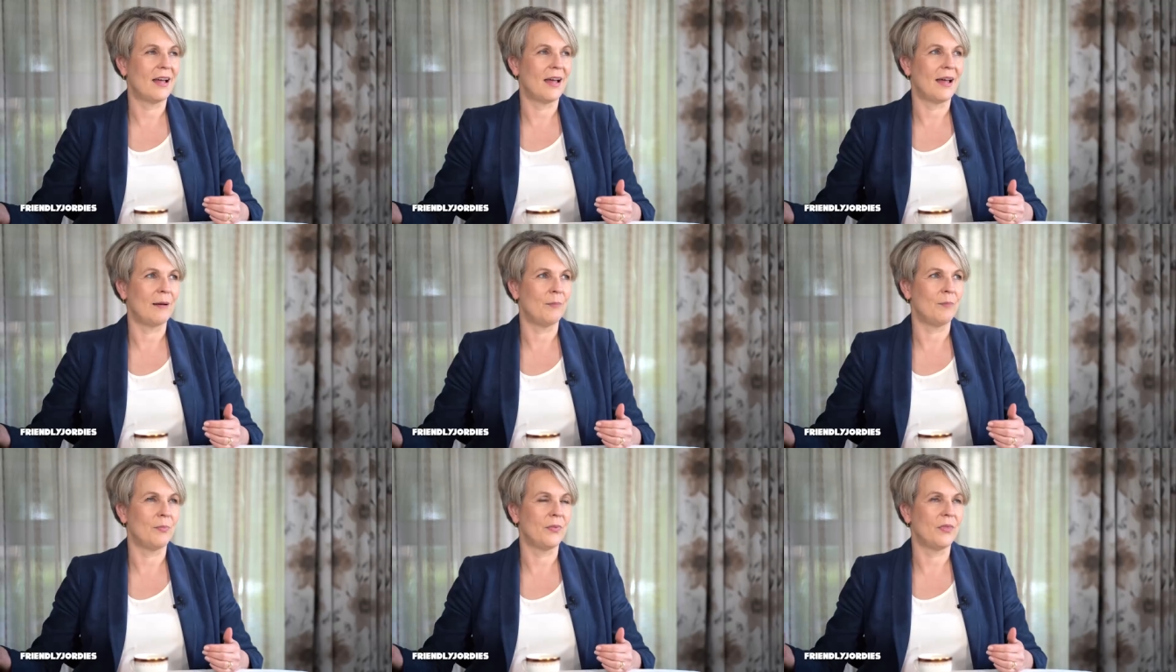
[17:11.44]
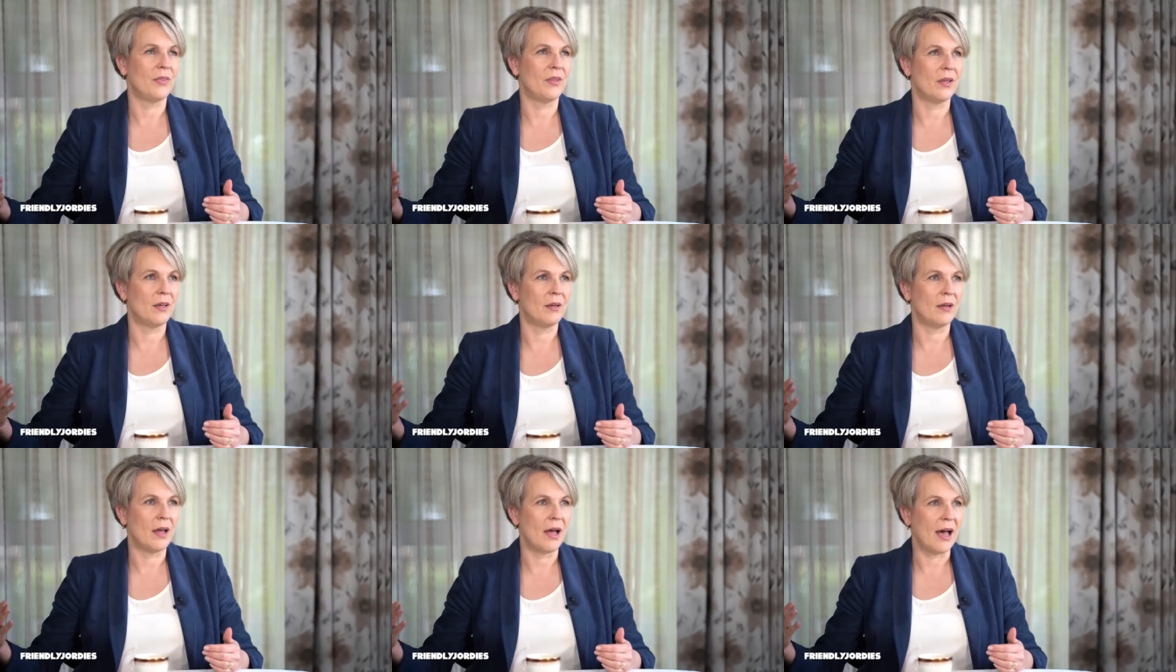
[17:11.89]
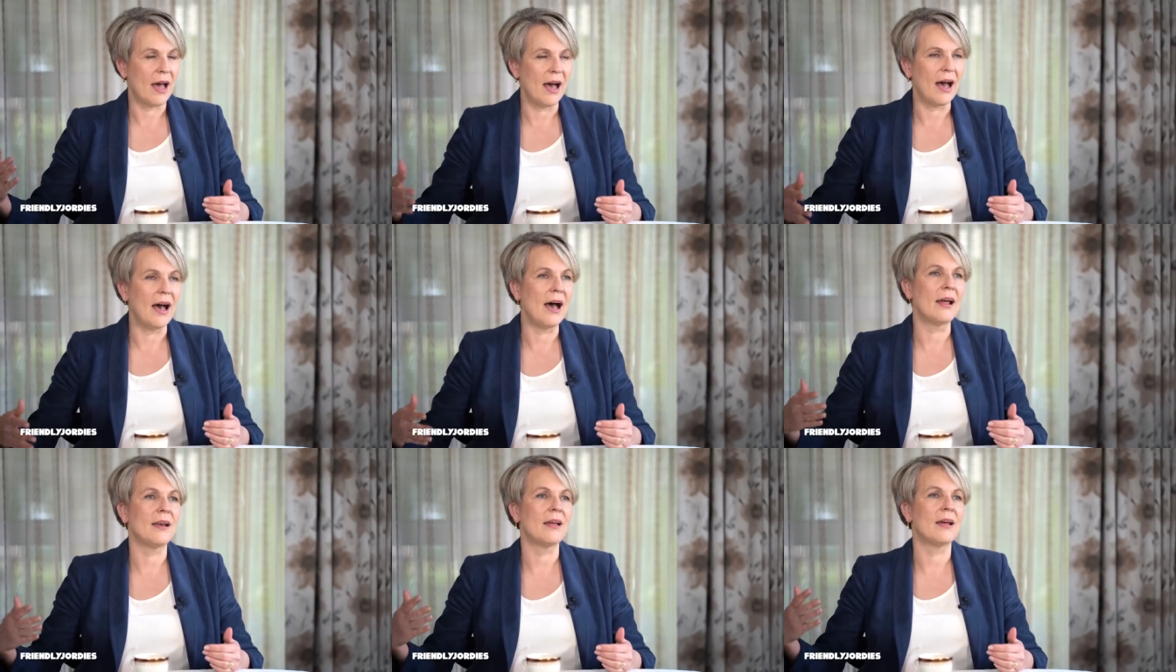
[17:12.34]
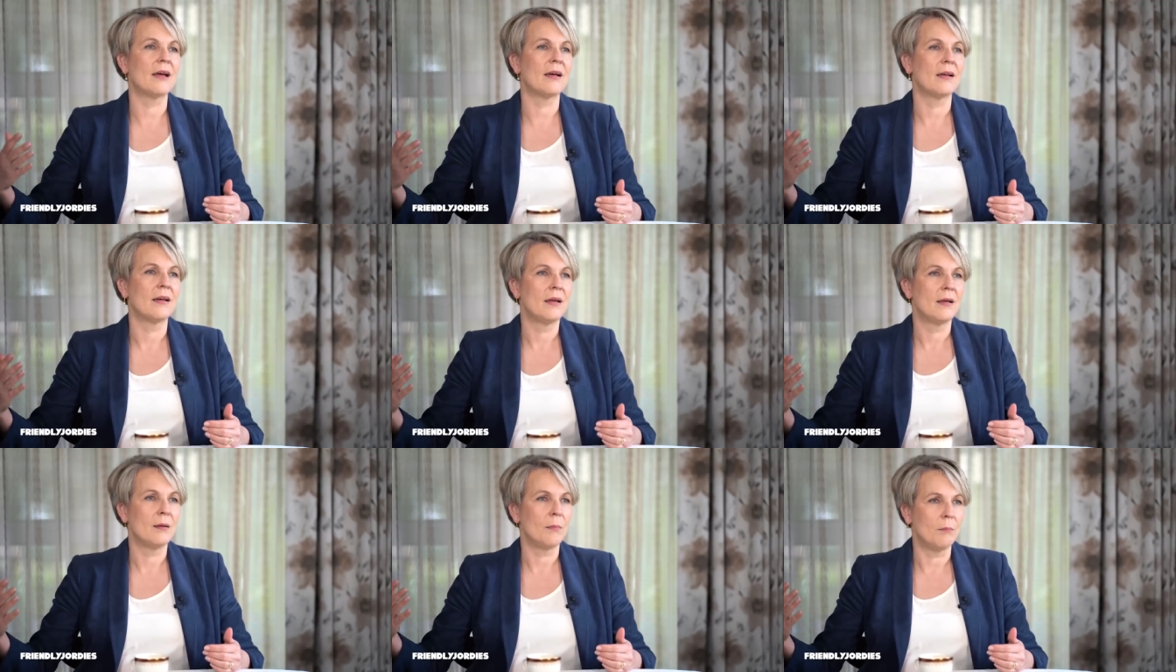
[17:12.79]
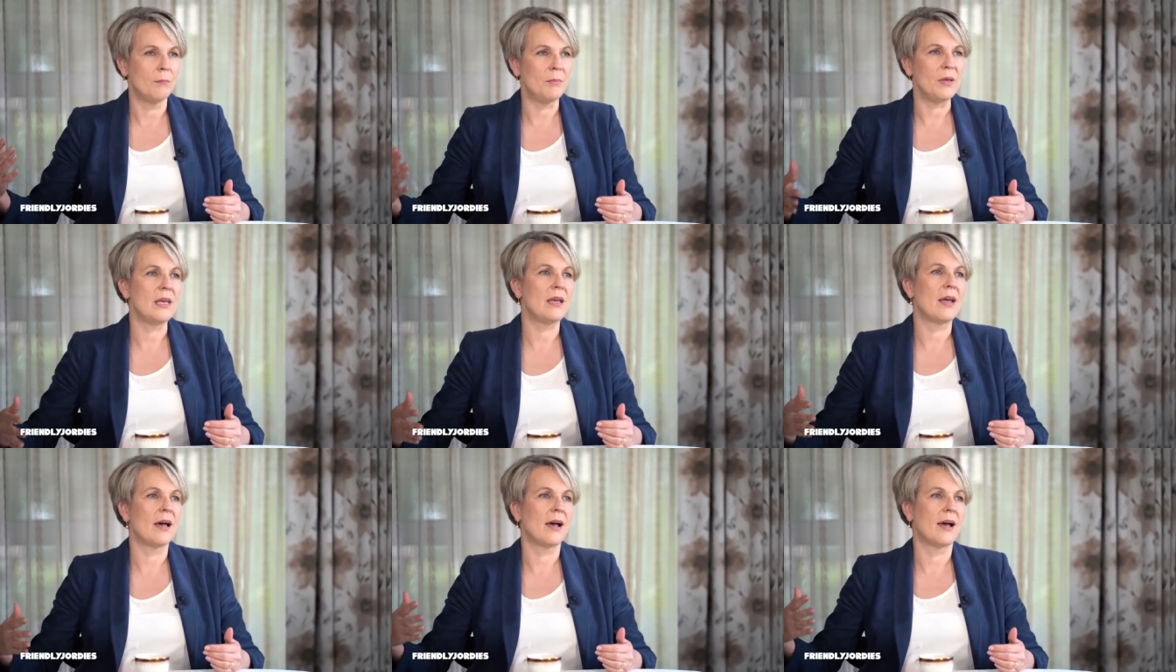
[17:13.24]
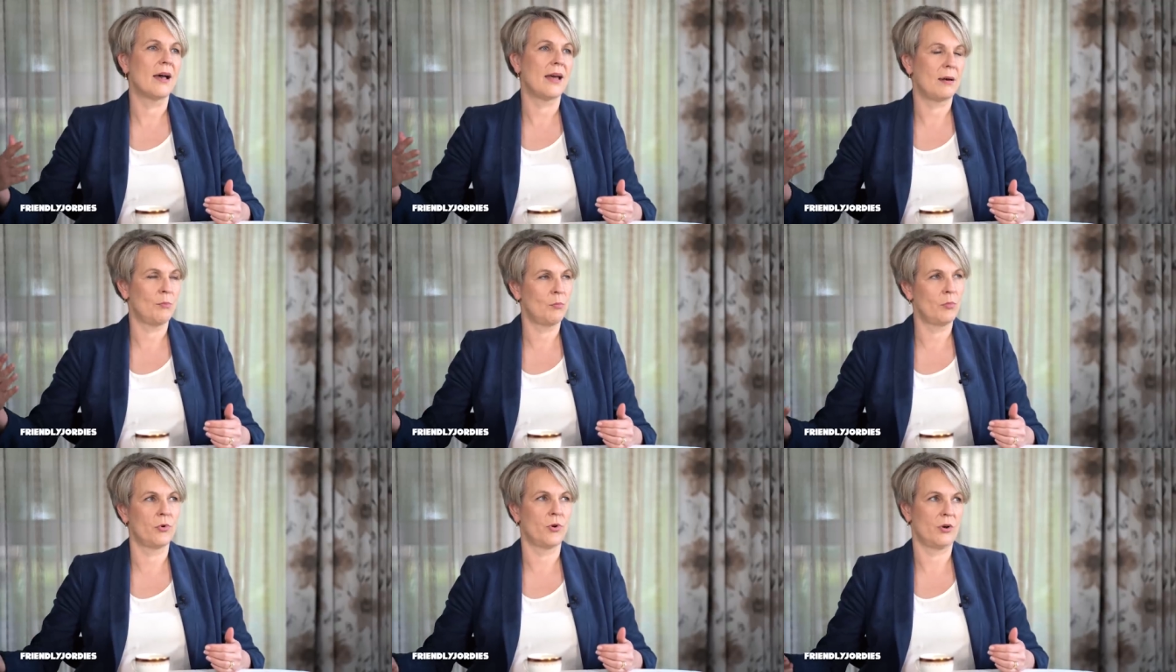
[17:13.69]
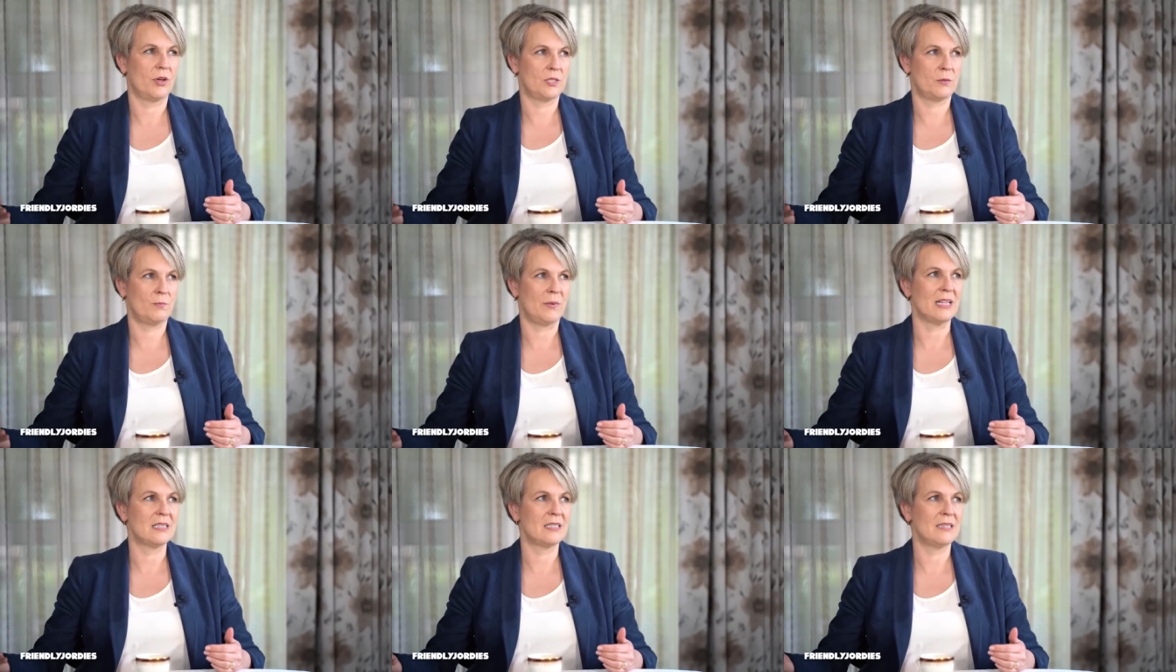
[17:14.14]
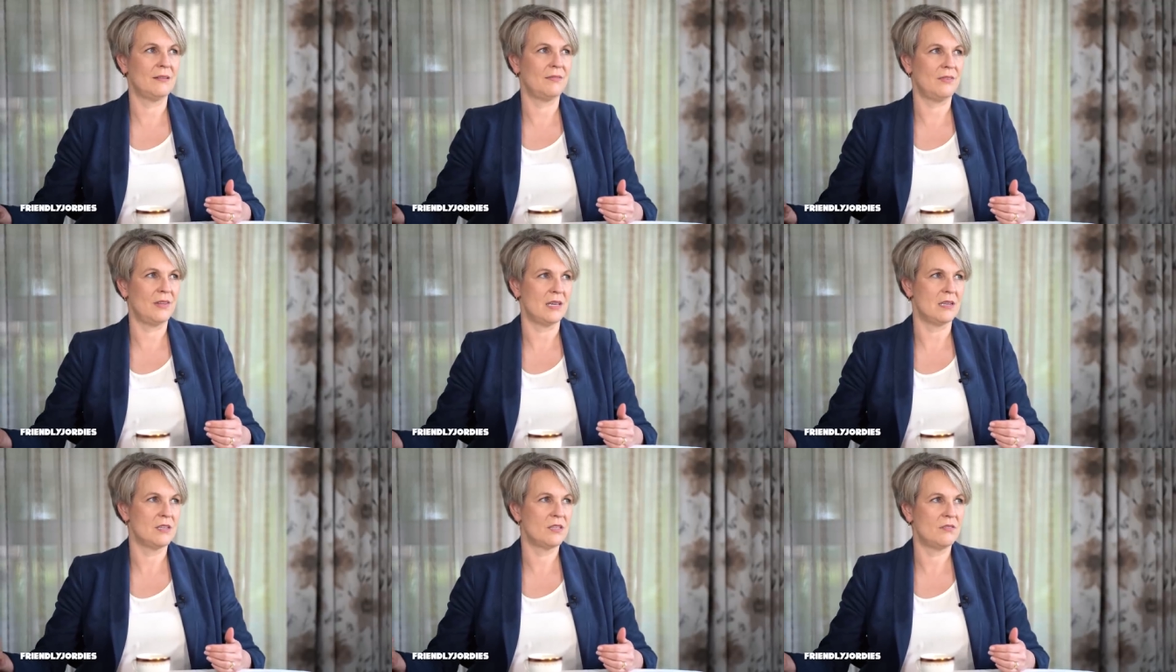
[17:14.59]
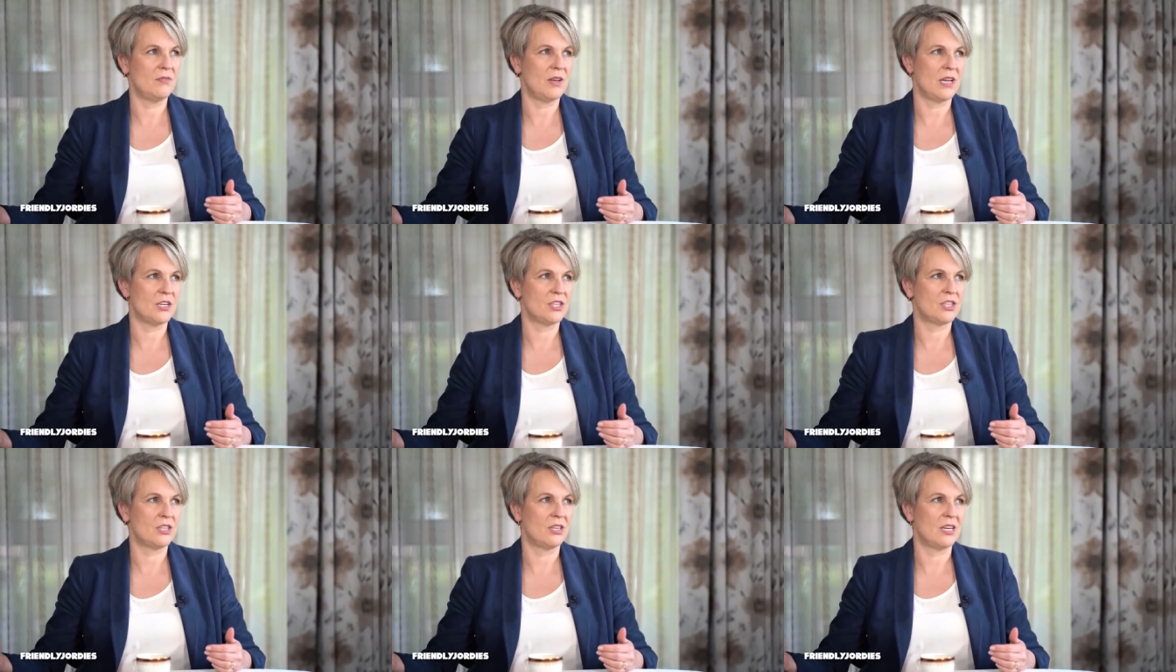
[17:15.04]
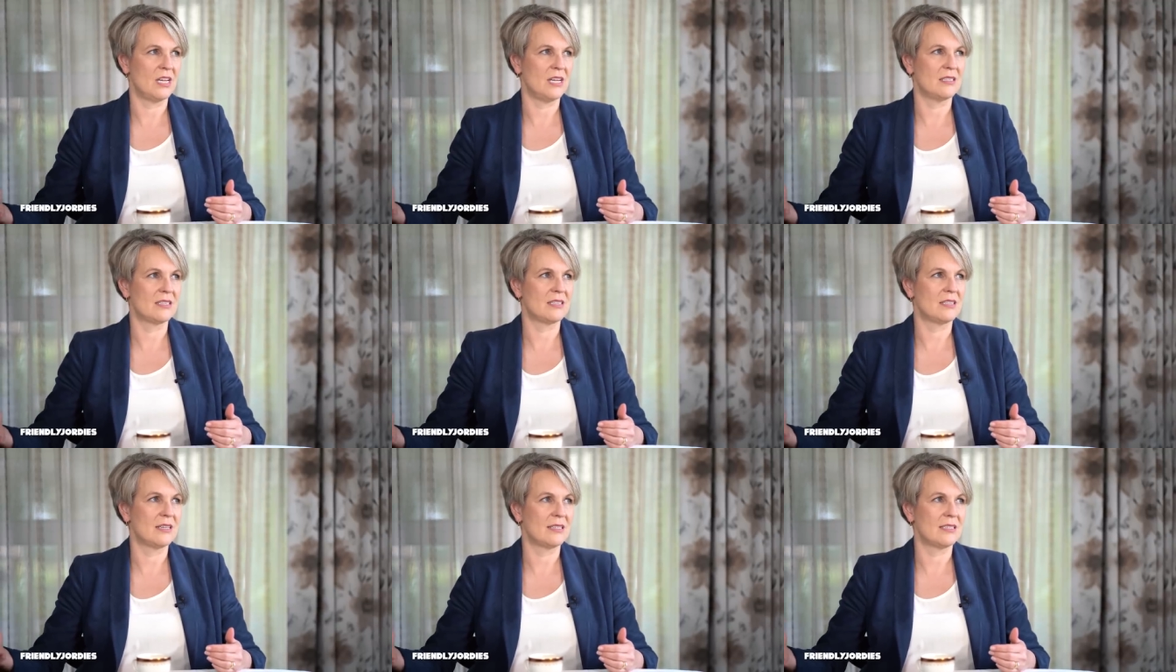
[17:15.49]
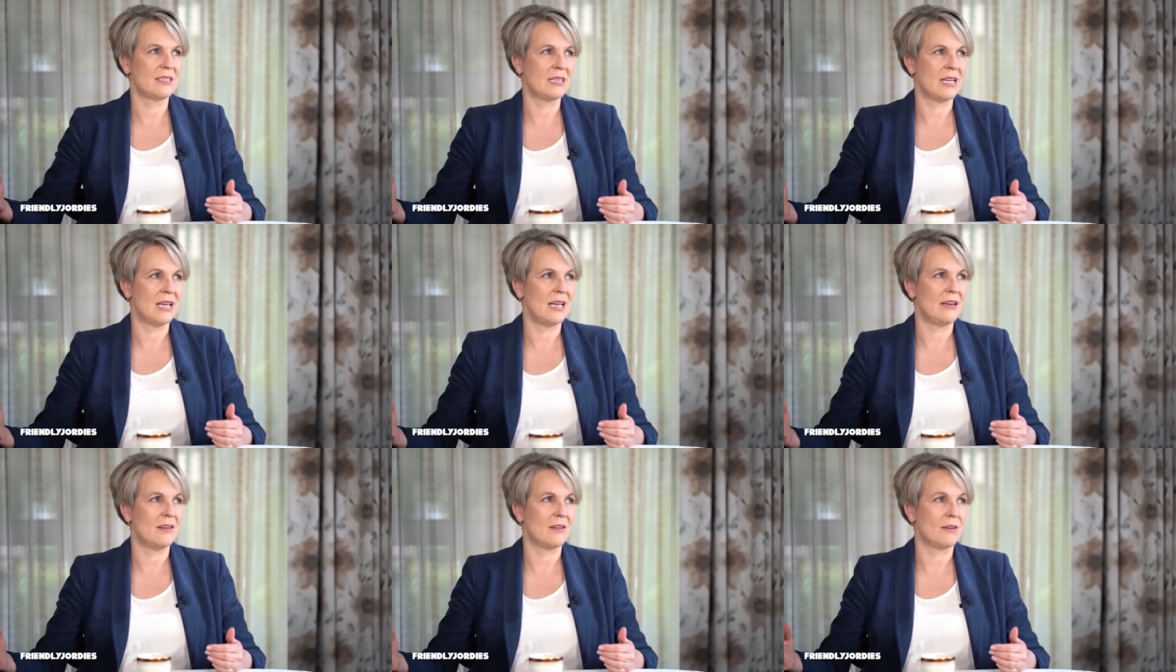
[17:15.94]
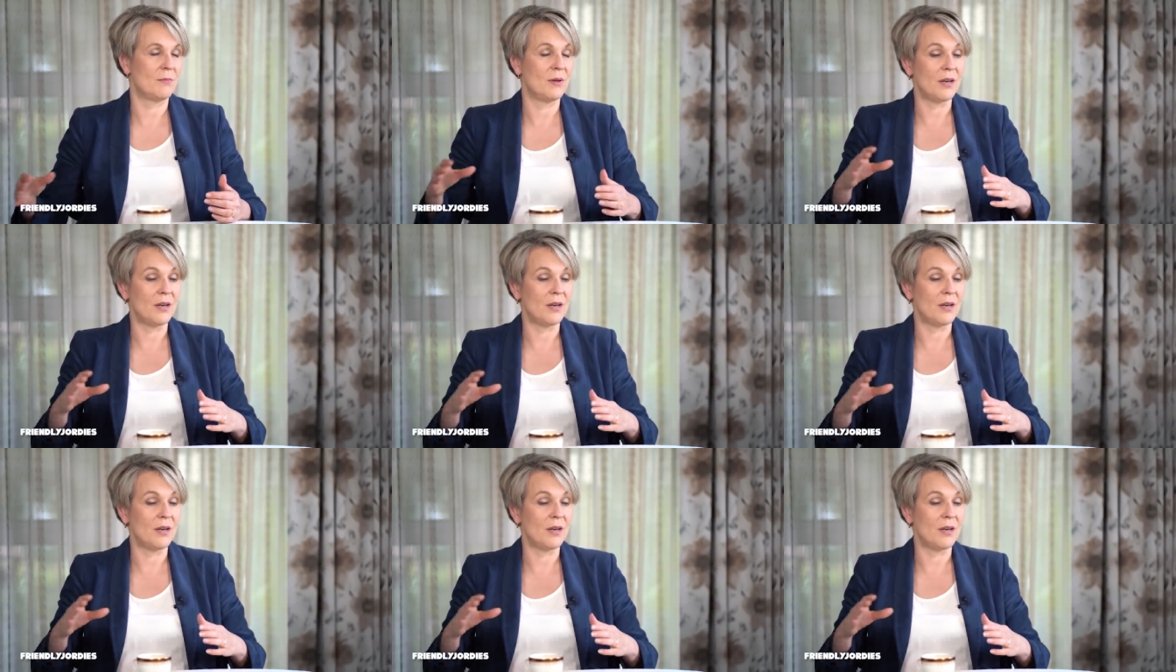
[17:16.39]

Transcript: um, the harder, bigger, and more expensive the intervention is that's needed.